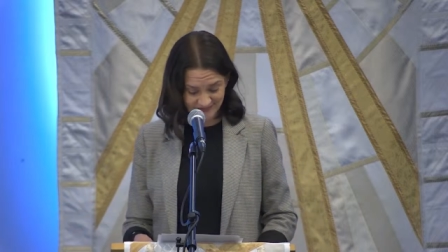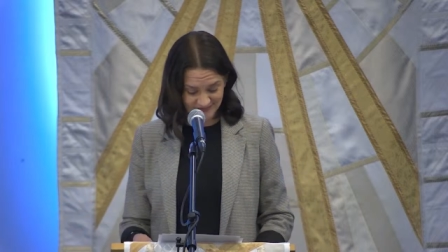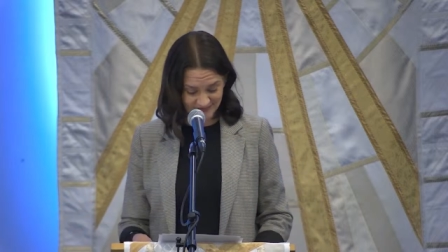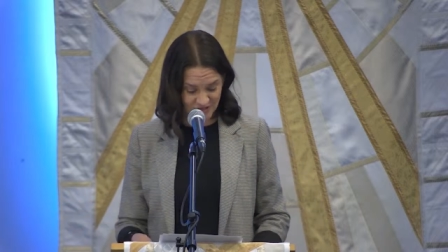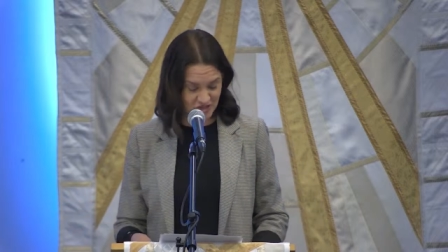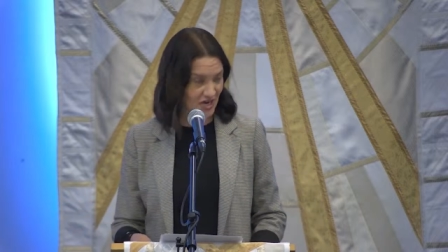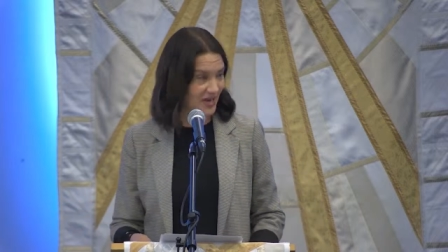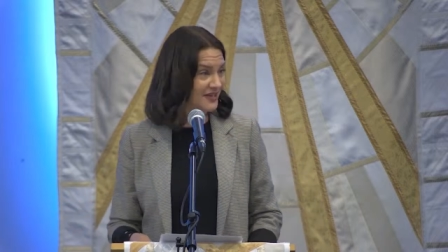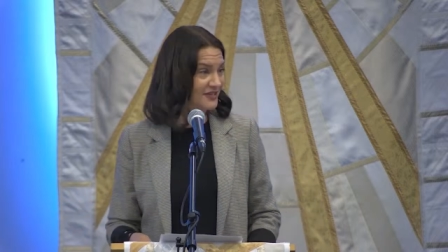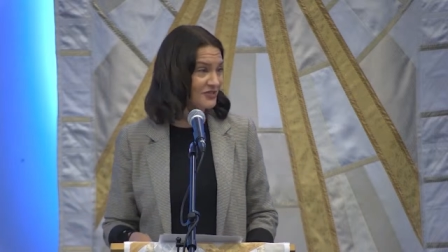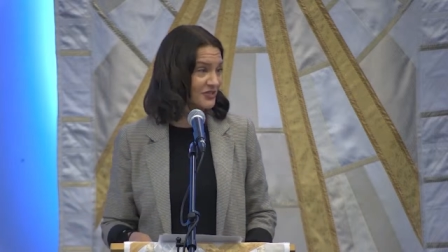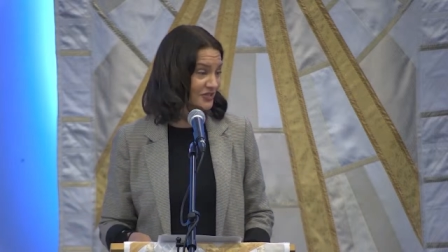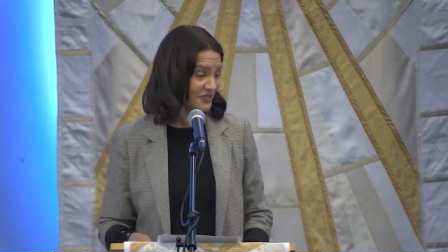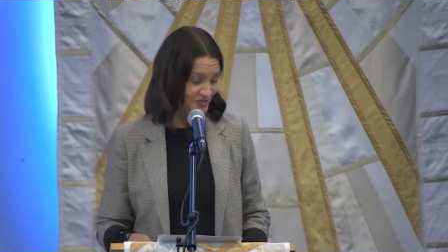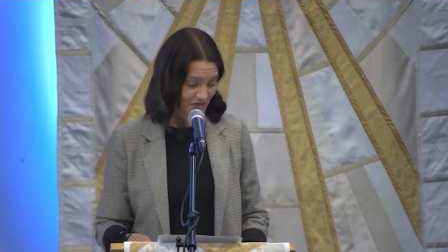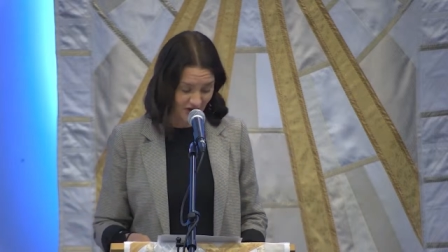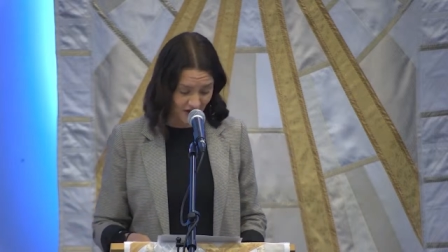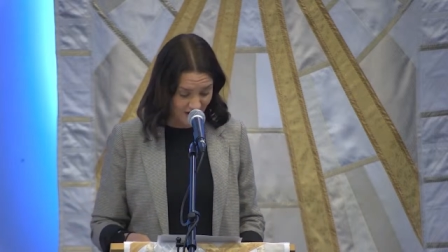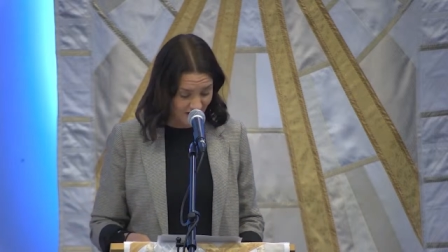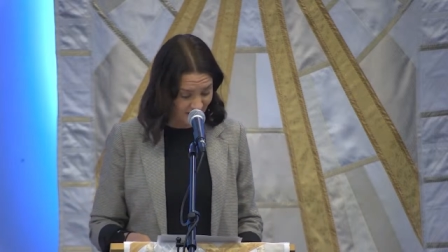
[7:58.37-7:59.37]
changing
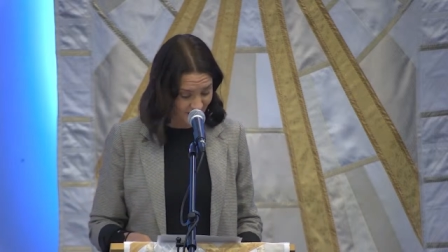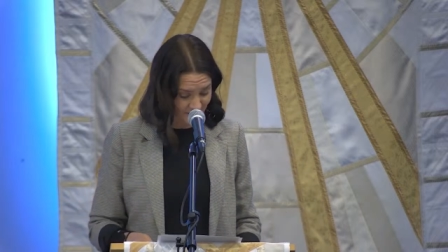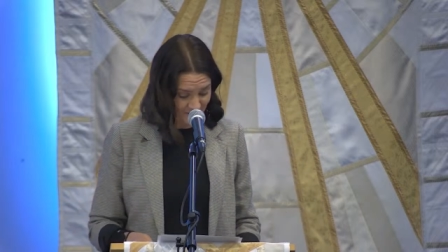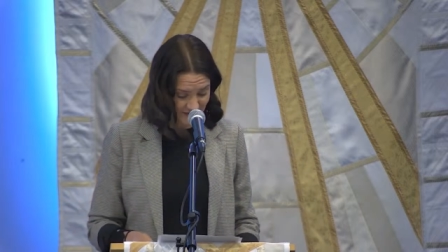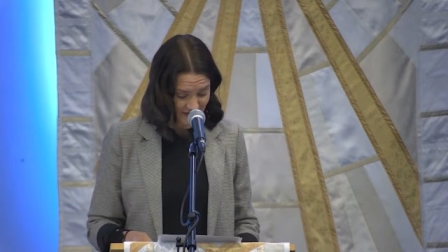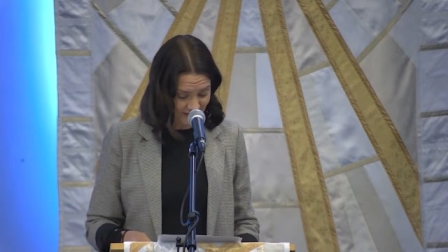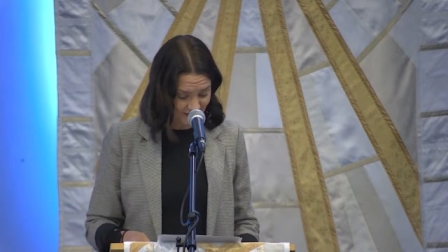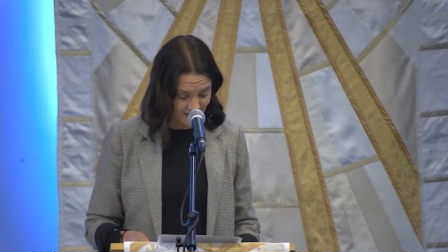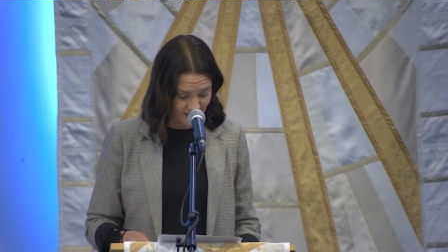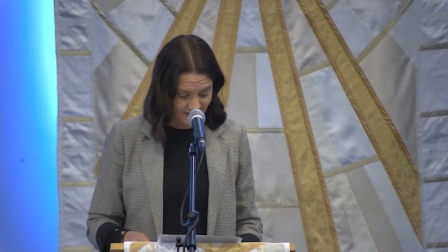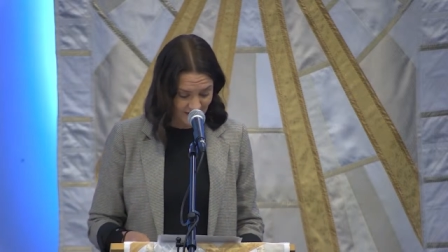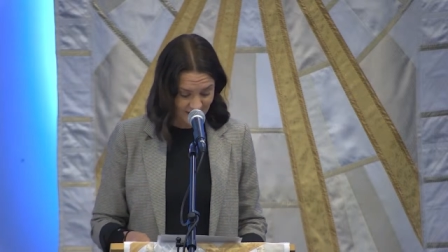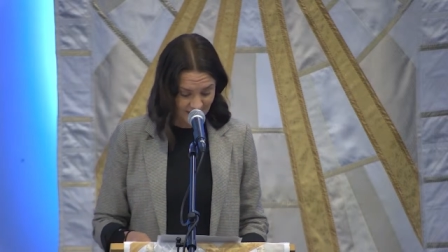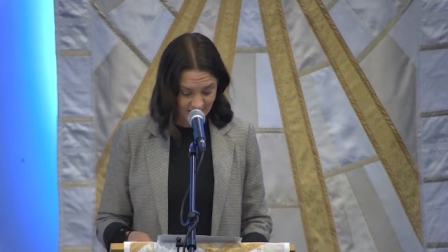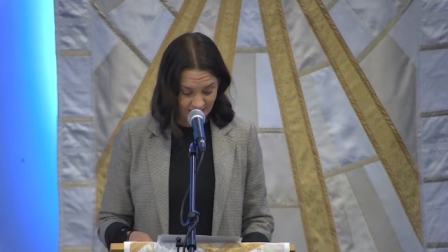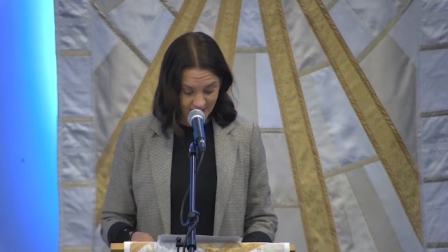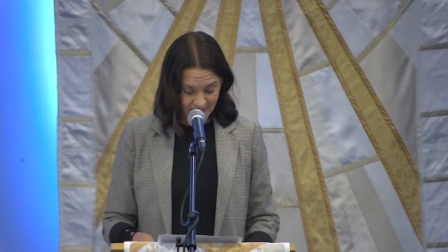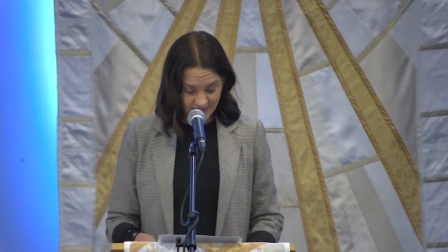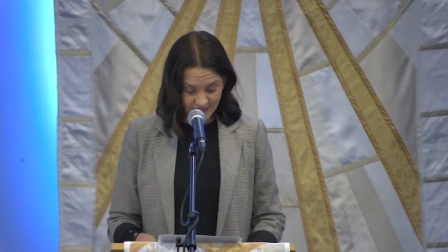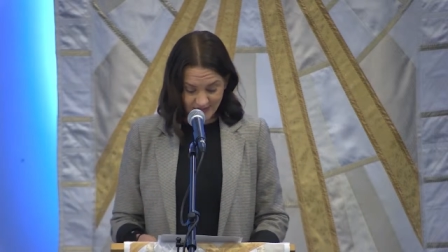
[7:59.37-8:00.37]
jobs,
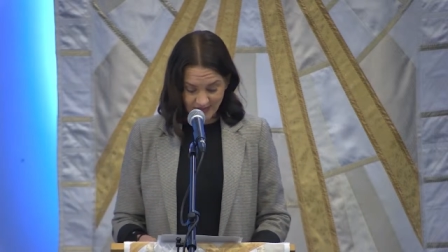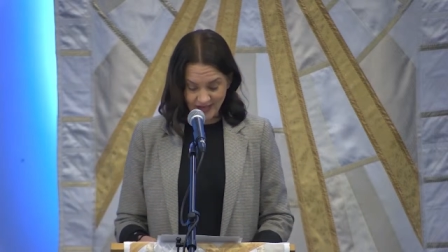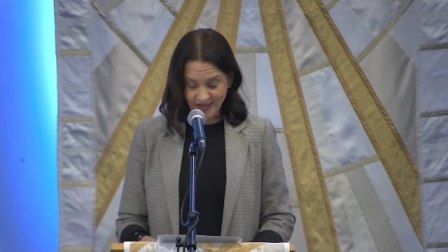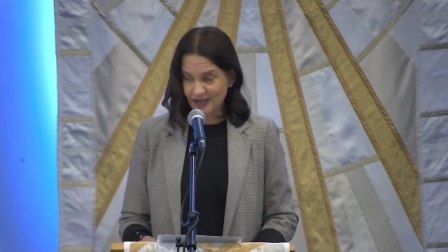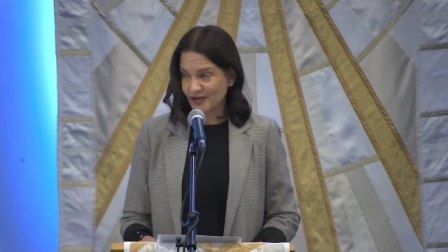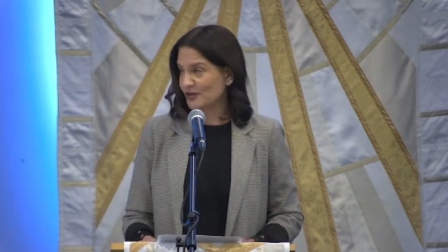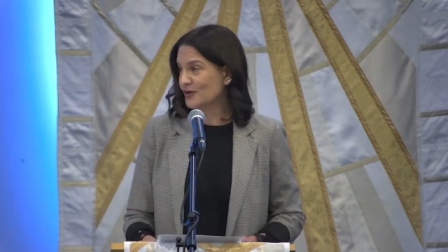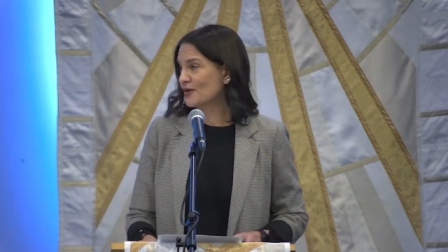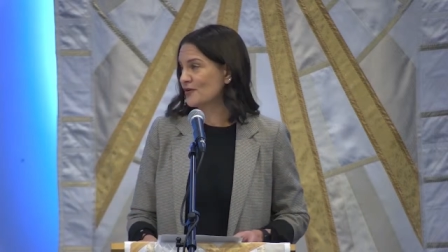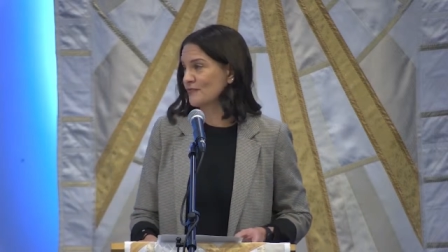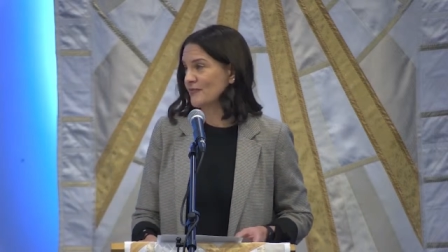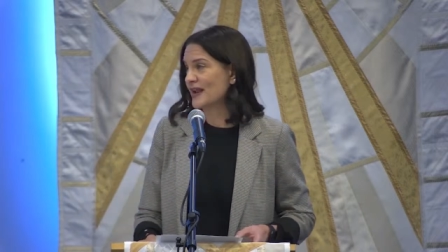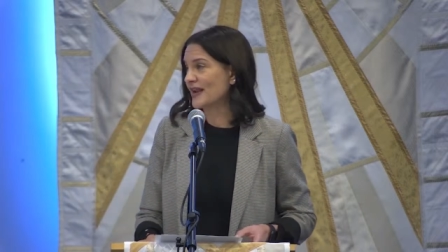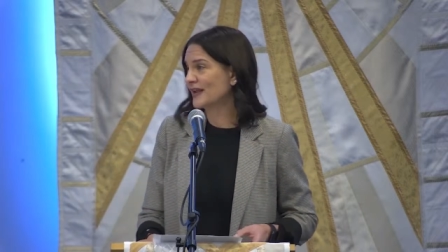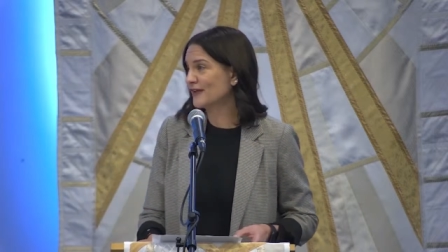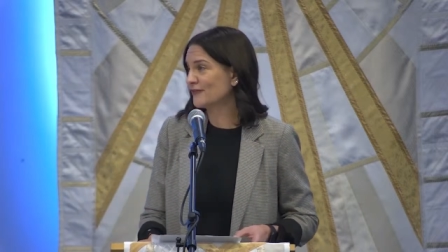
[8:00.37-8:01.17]
getting ready